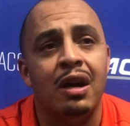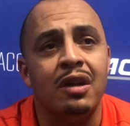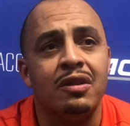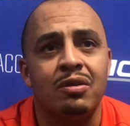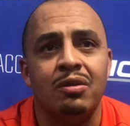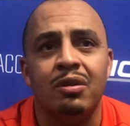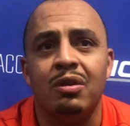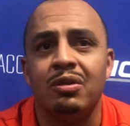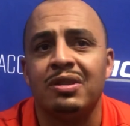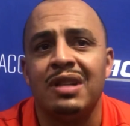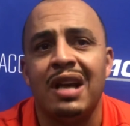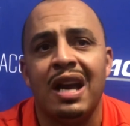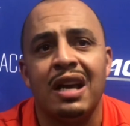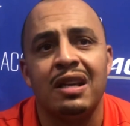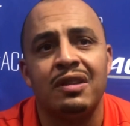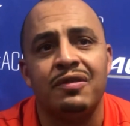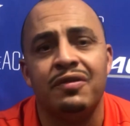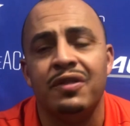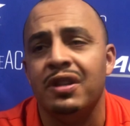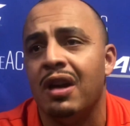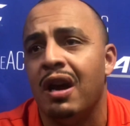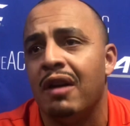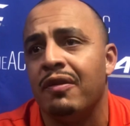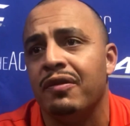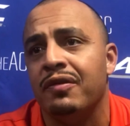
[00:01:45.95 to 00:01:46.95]
So those guys
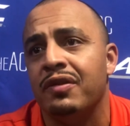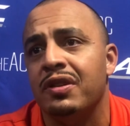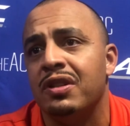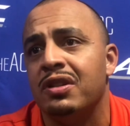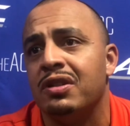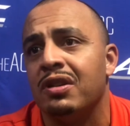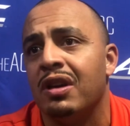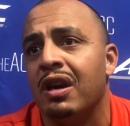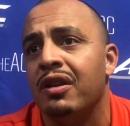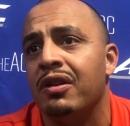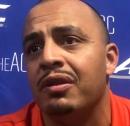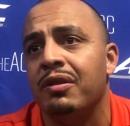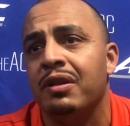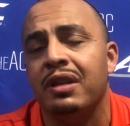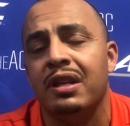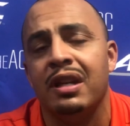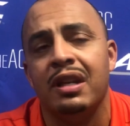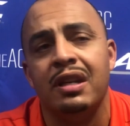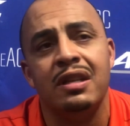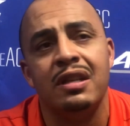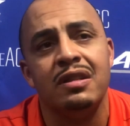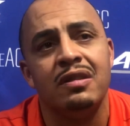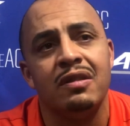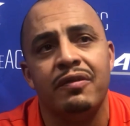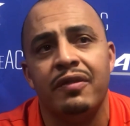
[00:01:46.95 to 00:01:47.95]
feed off of each other. And
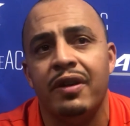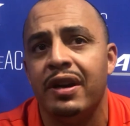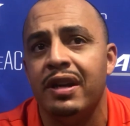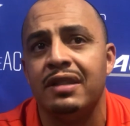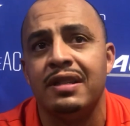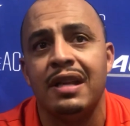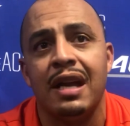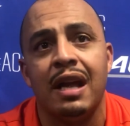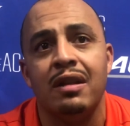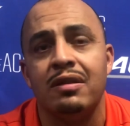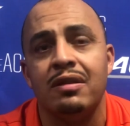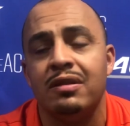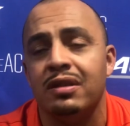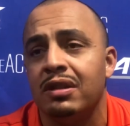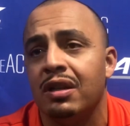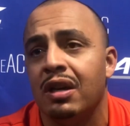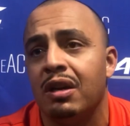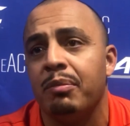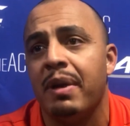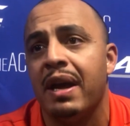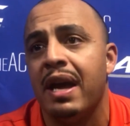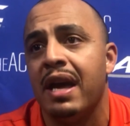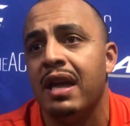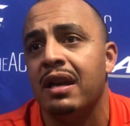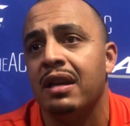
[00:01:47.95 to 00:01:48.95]
he's a very talented
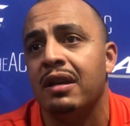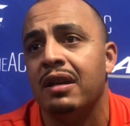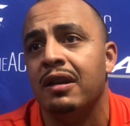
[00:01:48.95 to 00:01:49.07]
young man.